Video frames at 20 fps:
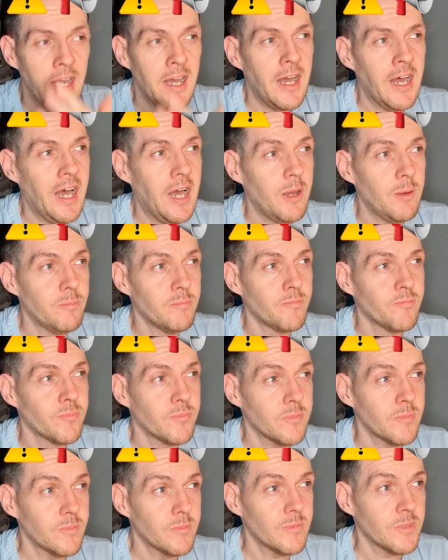Um,
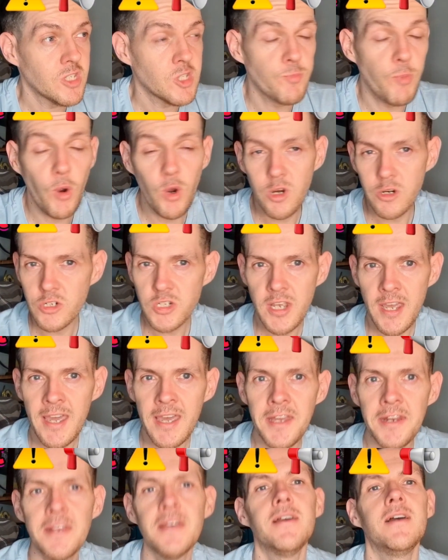spoilers
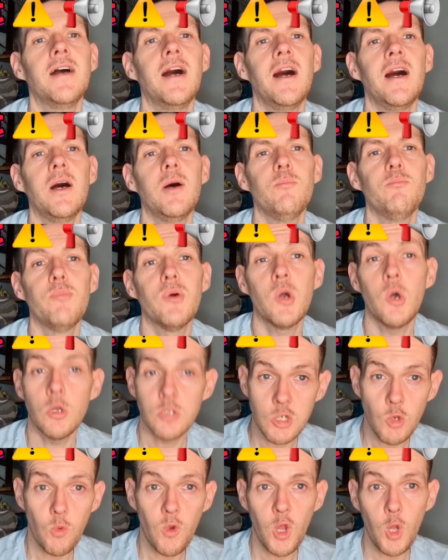ahead um,
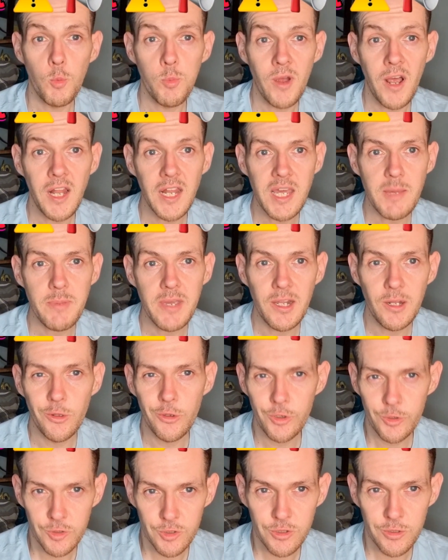because I will probably be
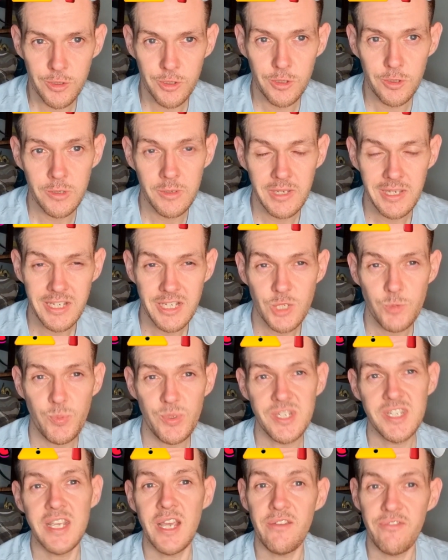alluding to
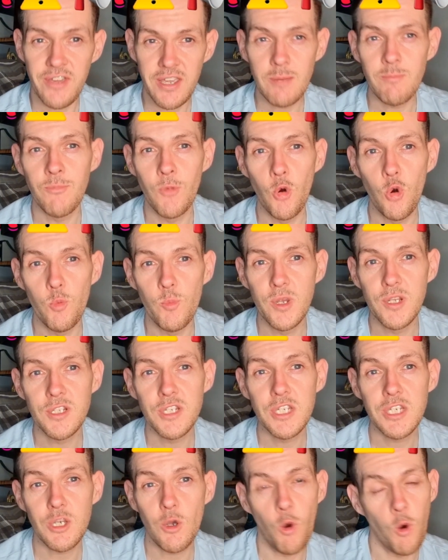specific
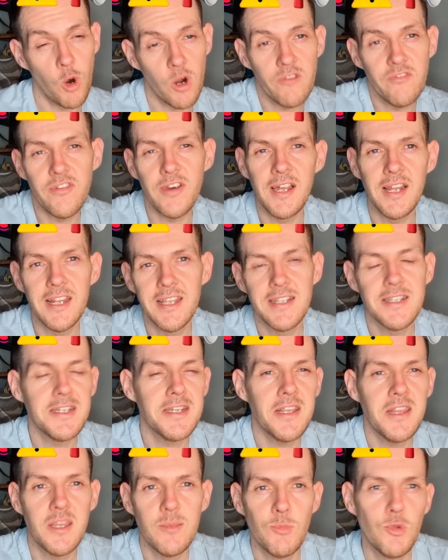moments or villains
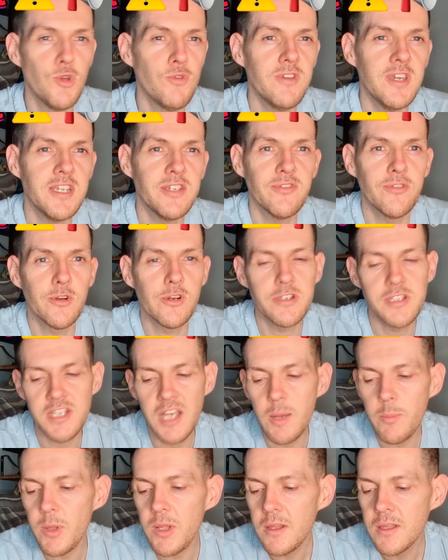in the movies, for
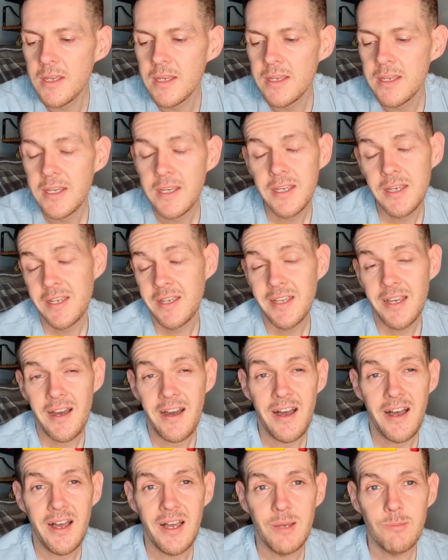example.
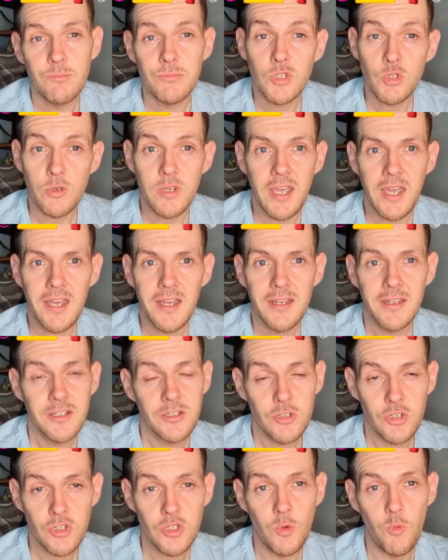Um, so yeah,
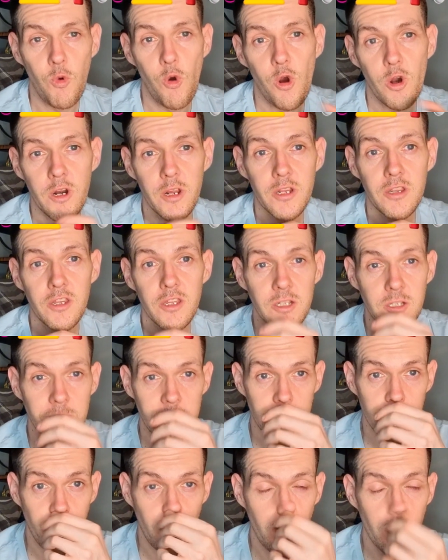just a warning that
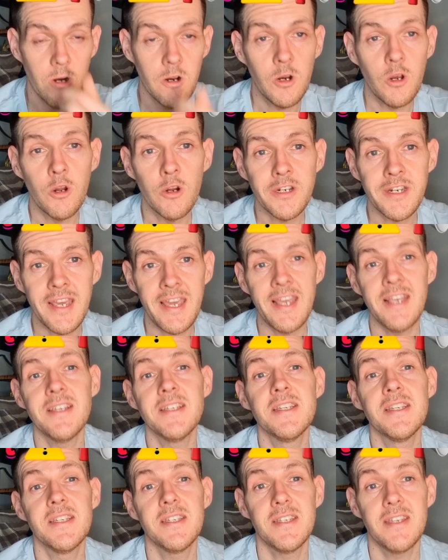spoiler alert
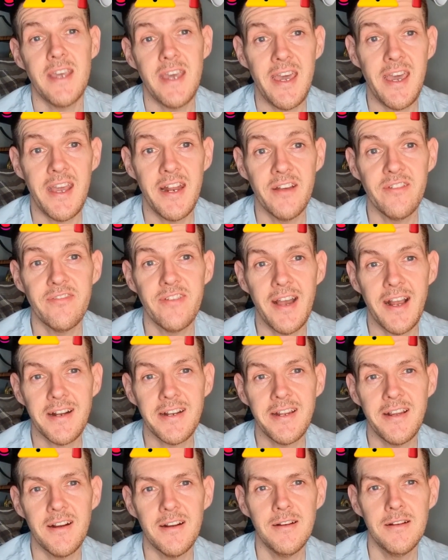is in
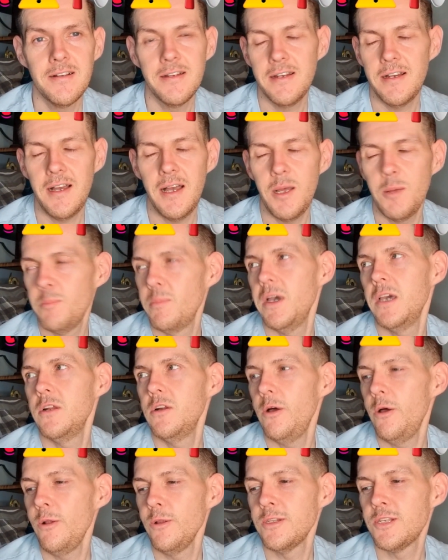effect here. Um, and
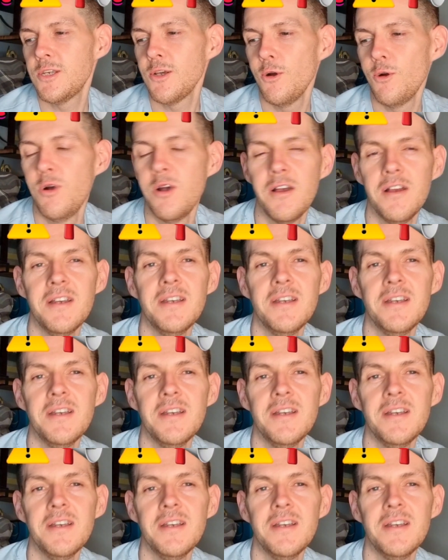also,